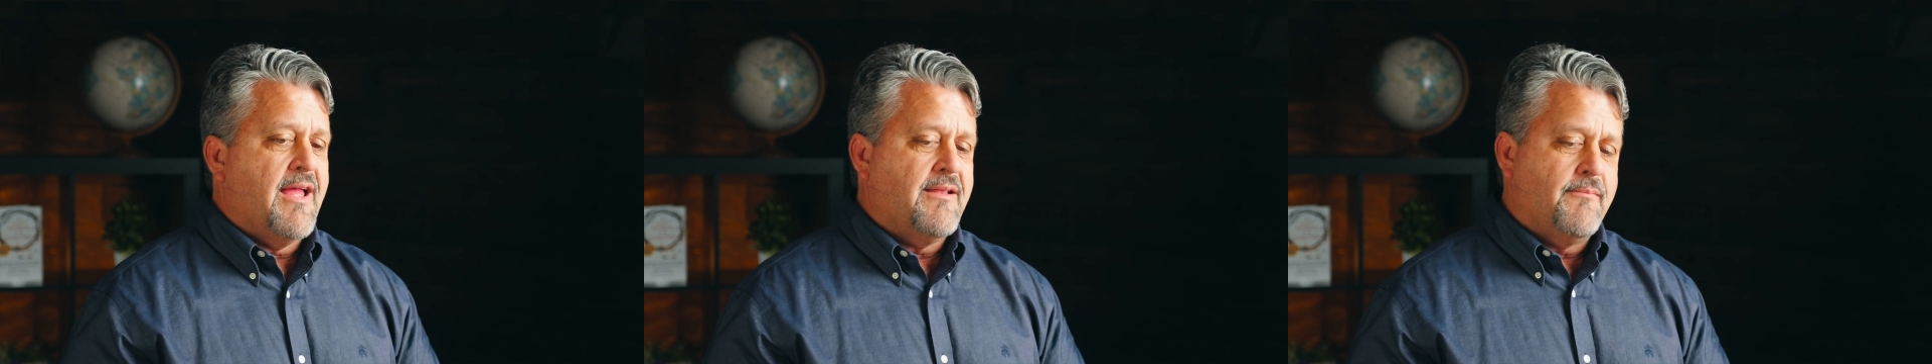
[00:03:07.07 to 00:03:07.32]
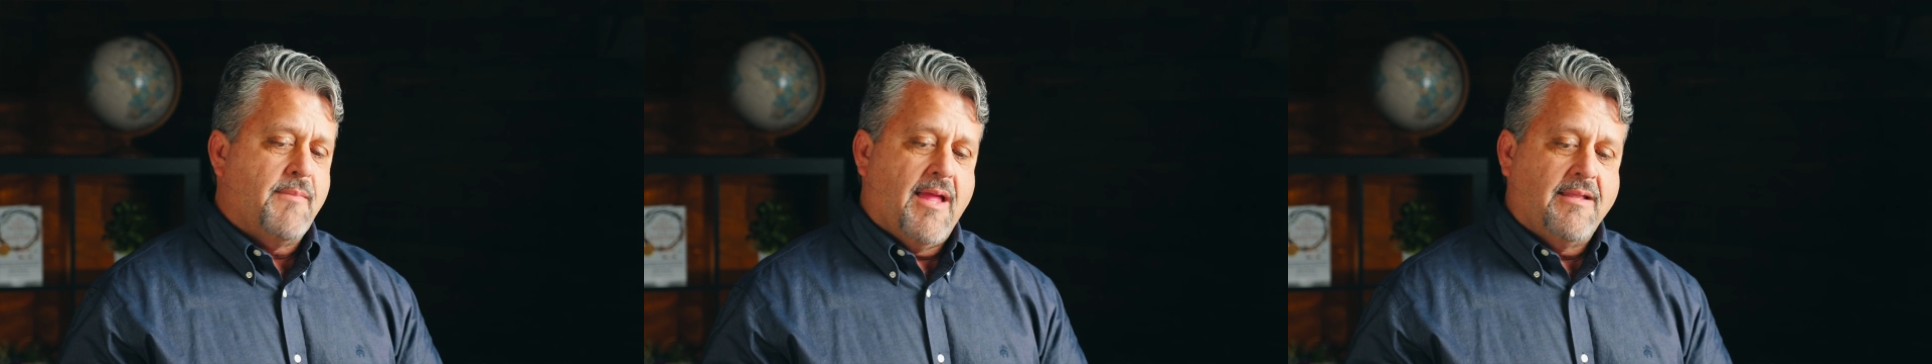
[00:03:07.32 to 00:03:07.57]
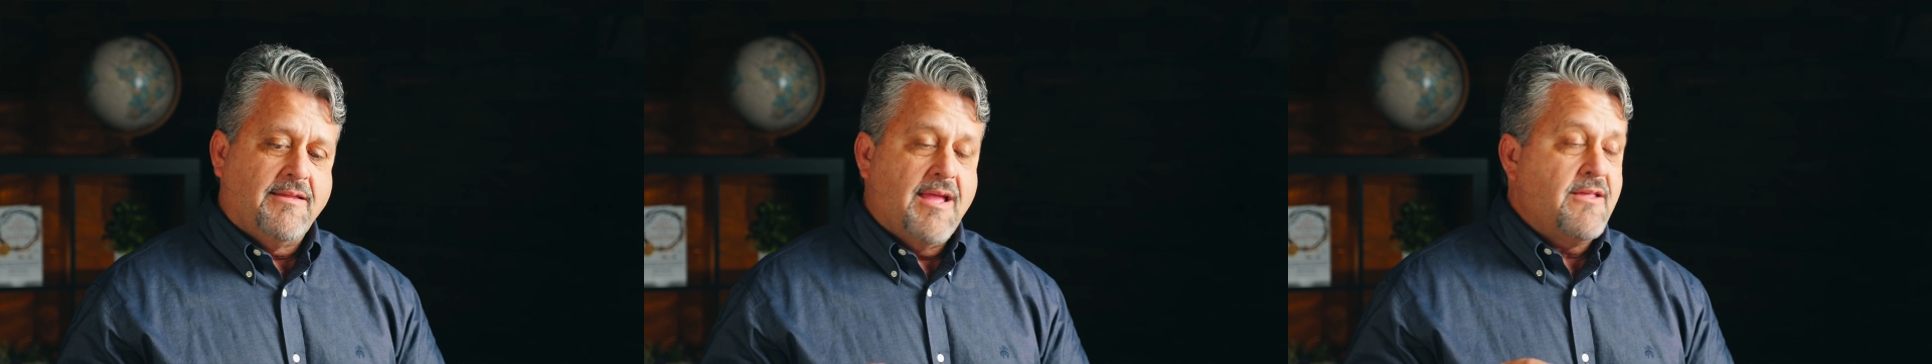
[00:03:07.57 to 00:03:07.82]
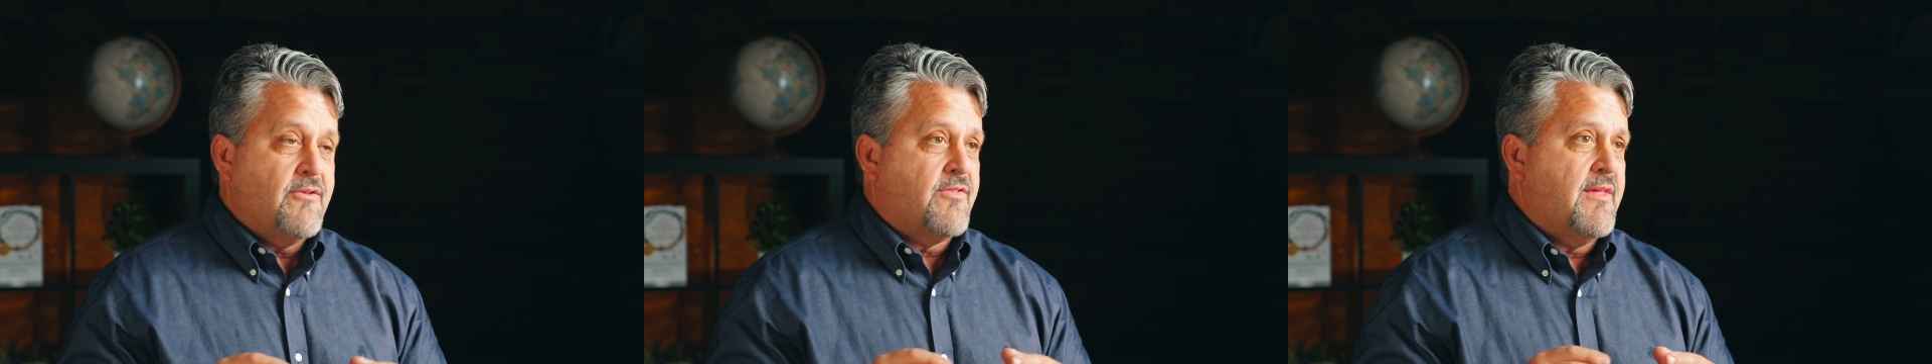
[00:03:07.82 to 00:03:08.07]

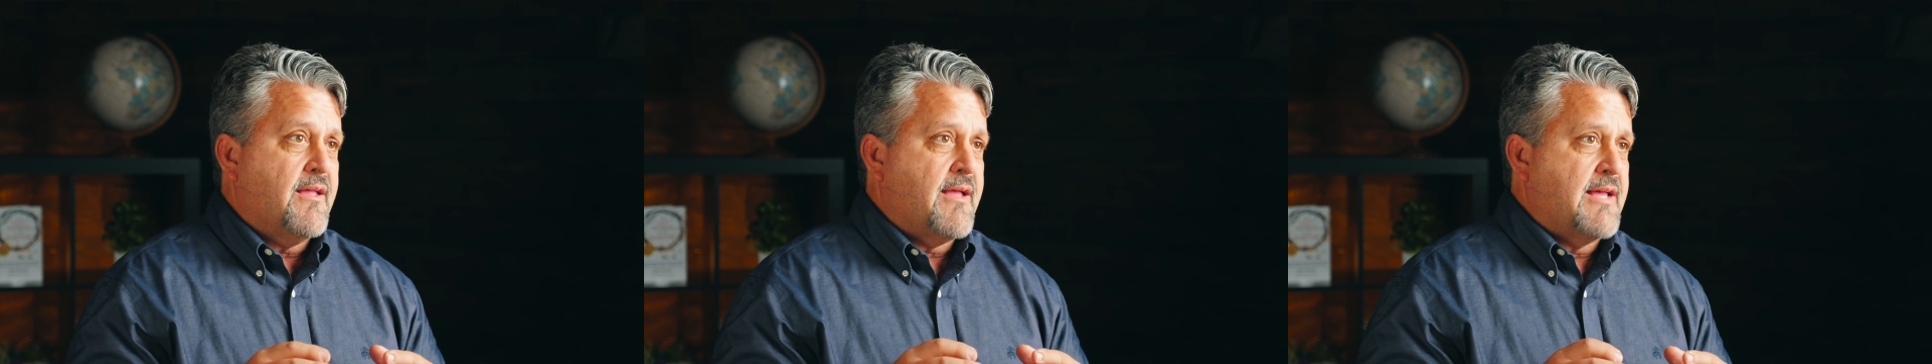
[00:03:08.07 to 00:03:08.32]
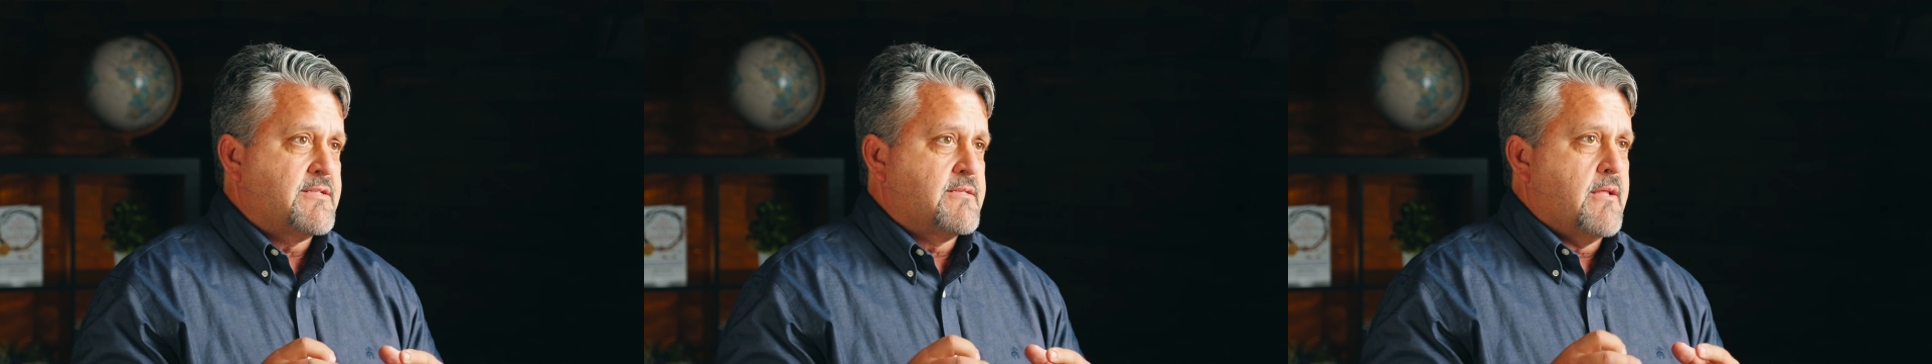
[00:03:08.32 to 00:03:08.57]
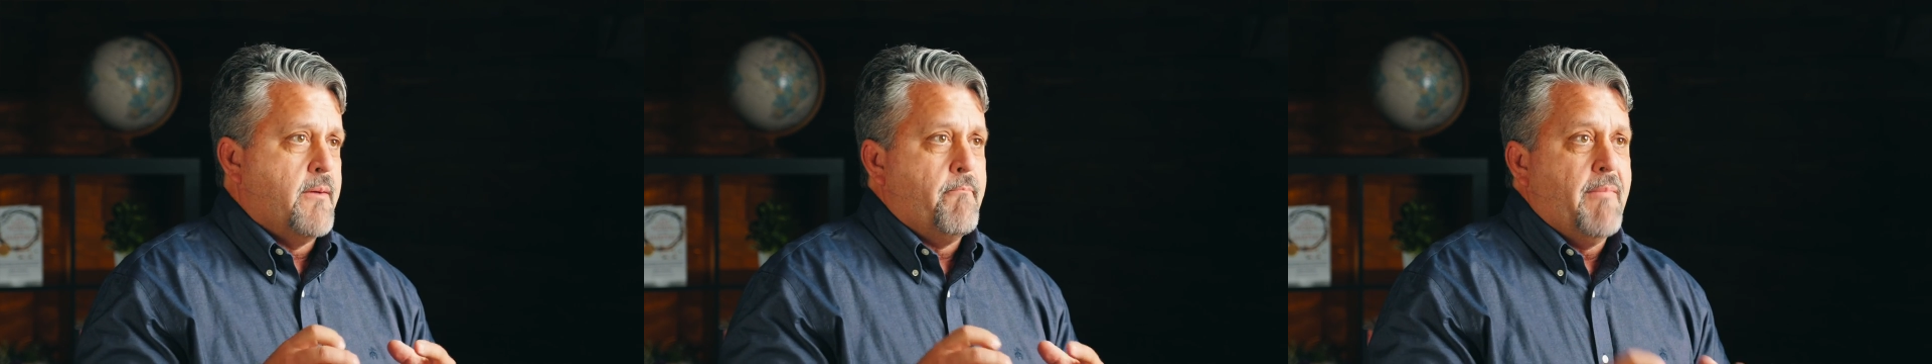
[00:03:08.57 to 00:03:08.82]
And yet you think, as